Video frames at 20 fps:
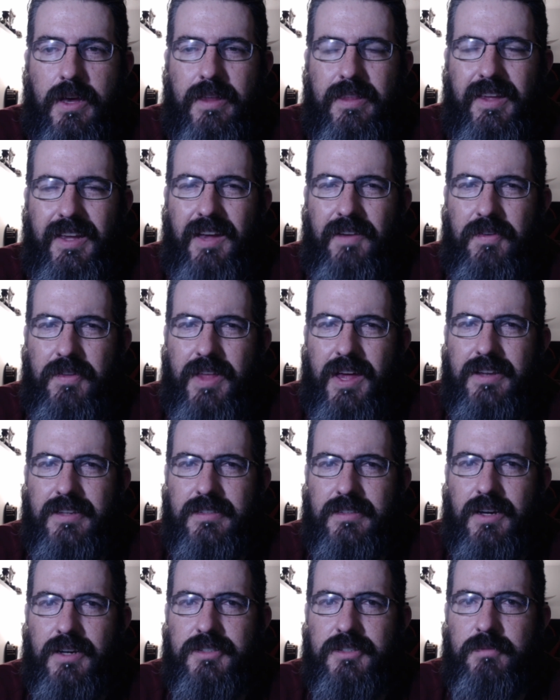I think after that
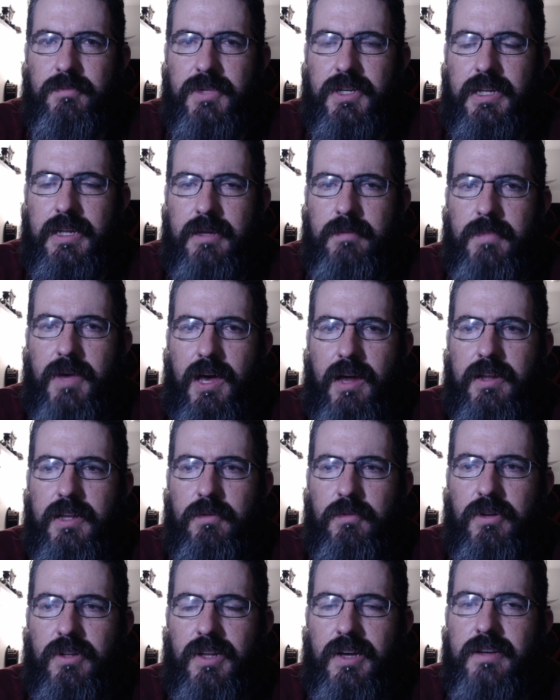discussion me and him had, he
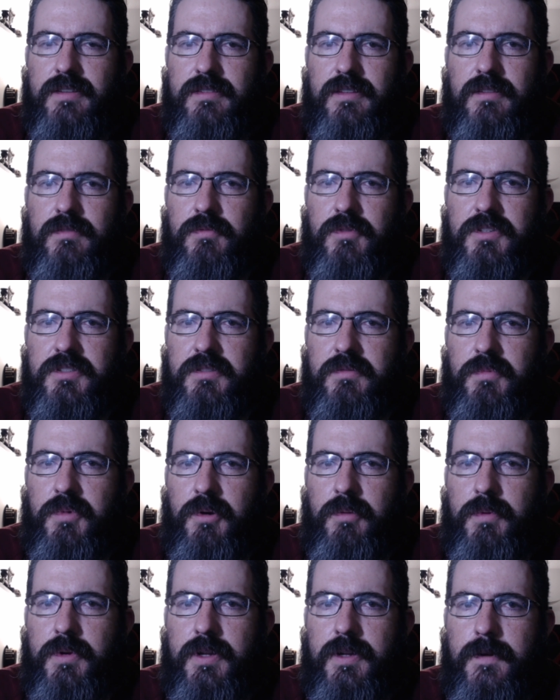realized that it wasn't
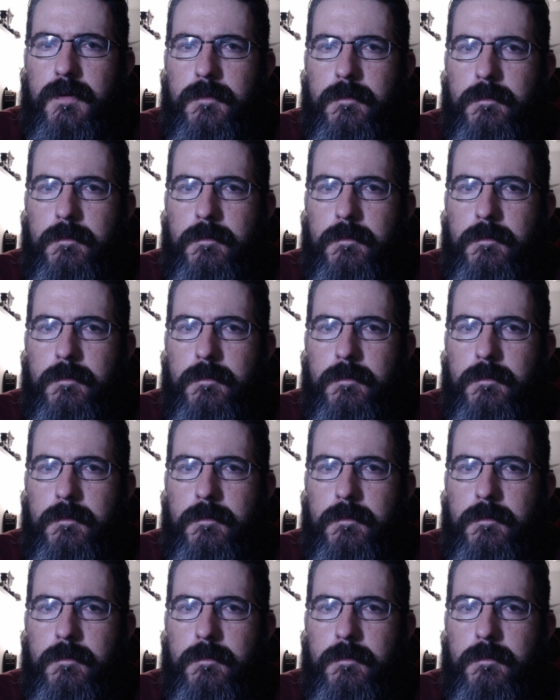permanent.